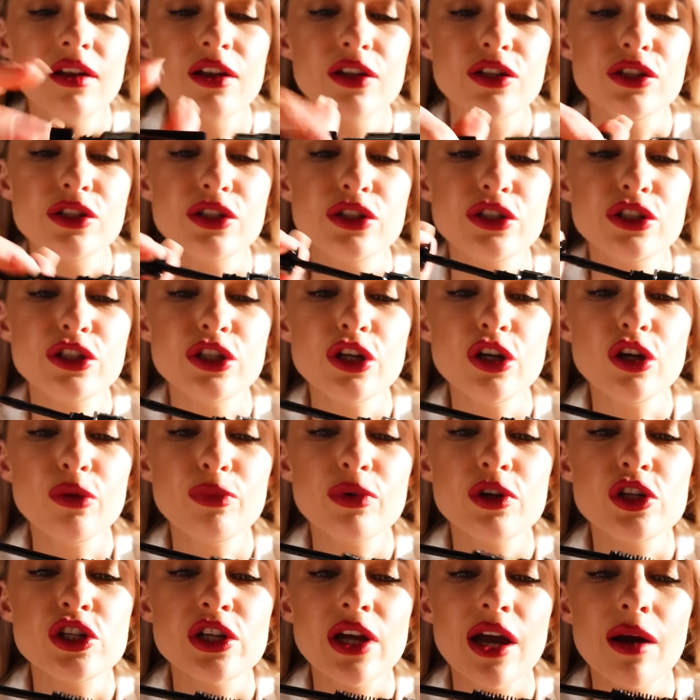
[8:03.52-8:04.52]

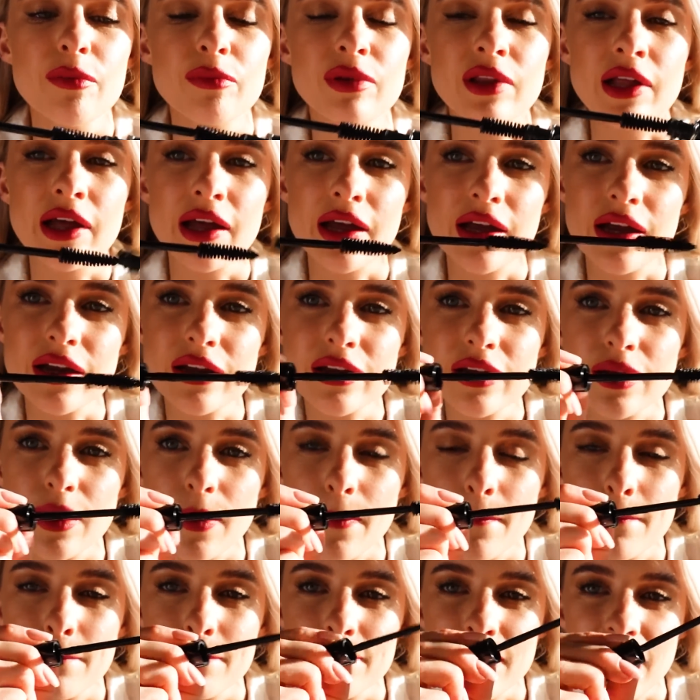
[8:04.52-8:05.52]
Super jet black,
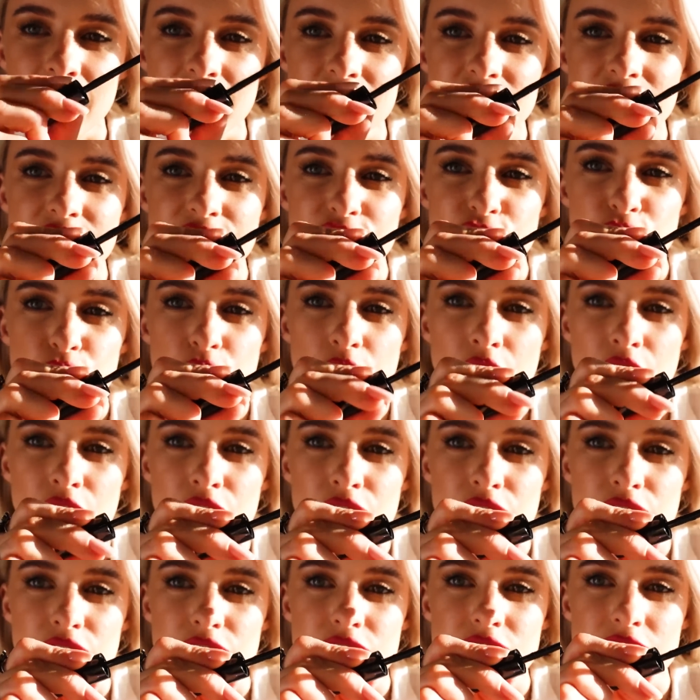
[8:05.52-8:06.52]
massive
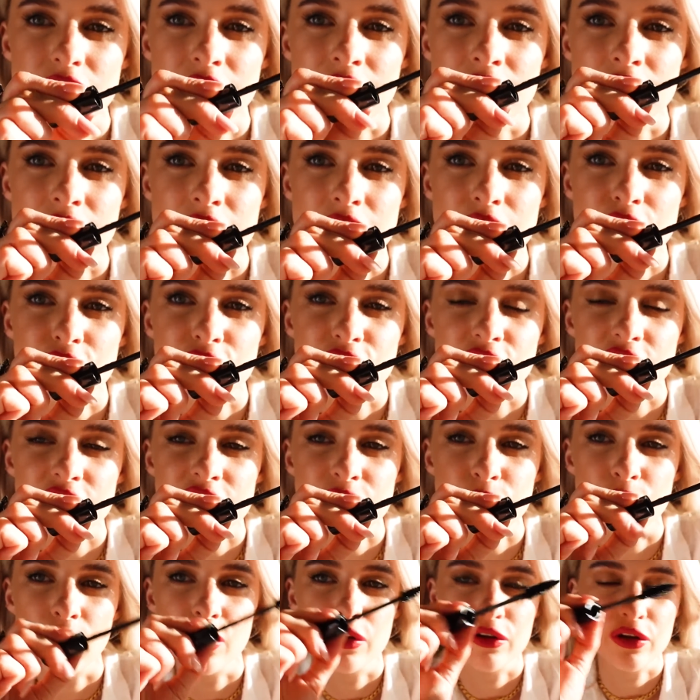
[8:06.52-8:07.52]
wand. I love
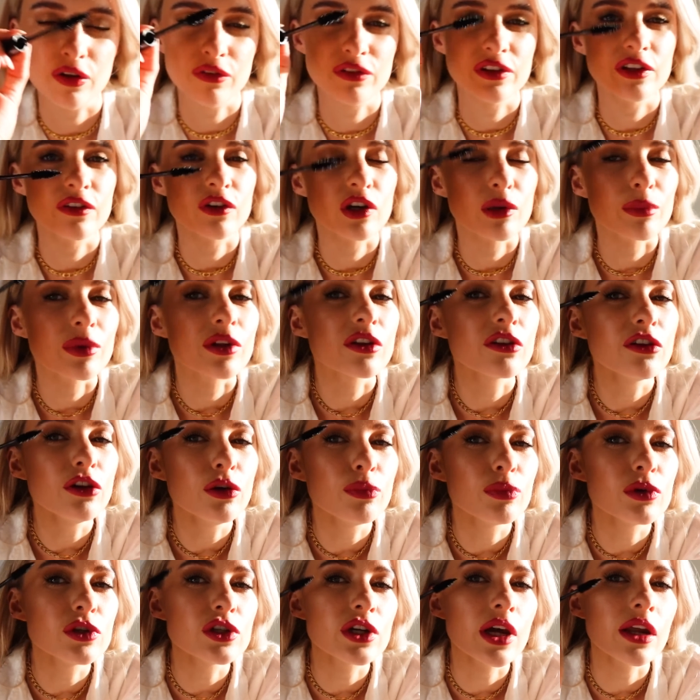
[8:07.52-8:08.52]
this wand. Obviously, you've got to be
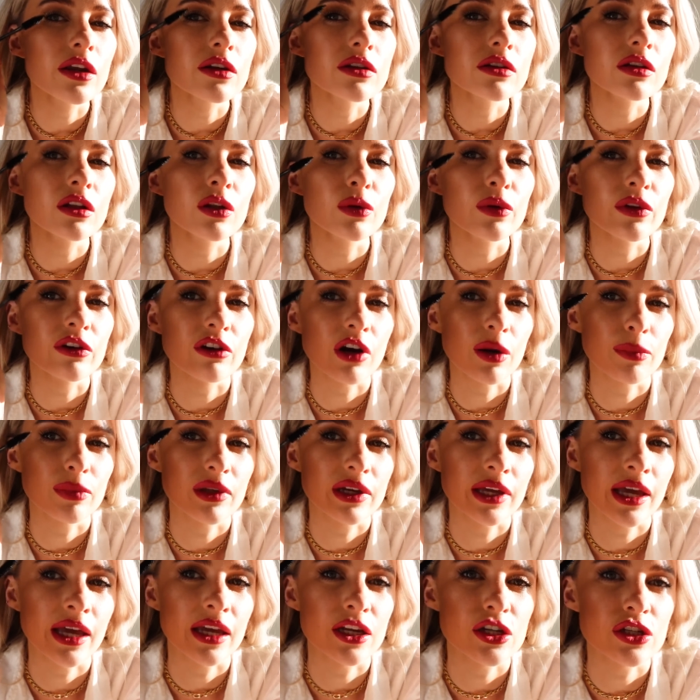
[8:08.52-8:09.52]
super gentle with your
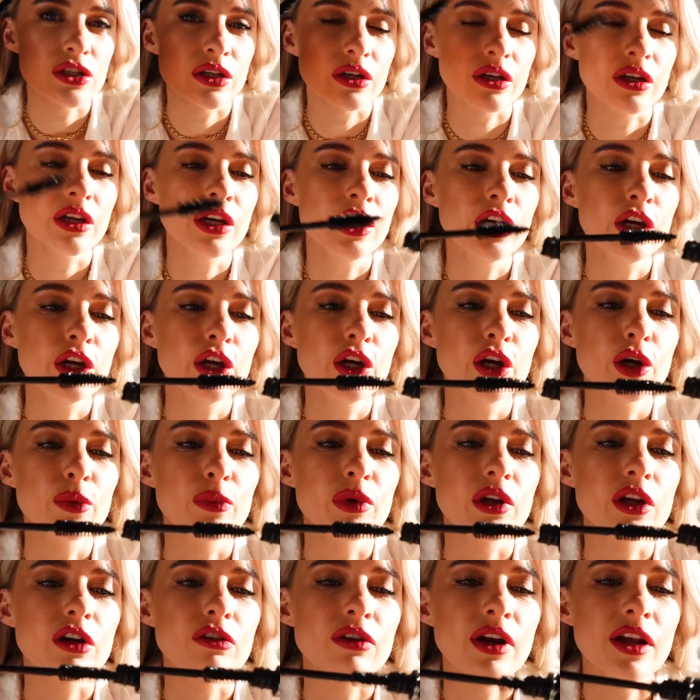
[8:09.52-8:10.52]
application,
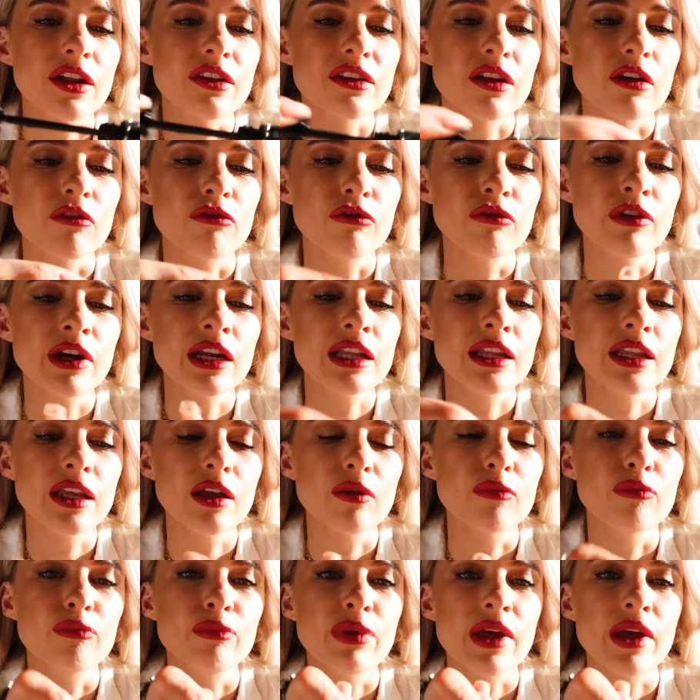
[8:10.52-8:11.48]
but it creates really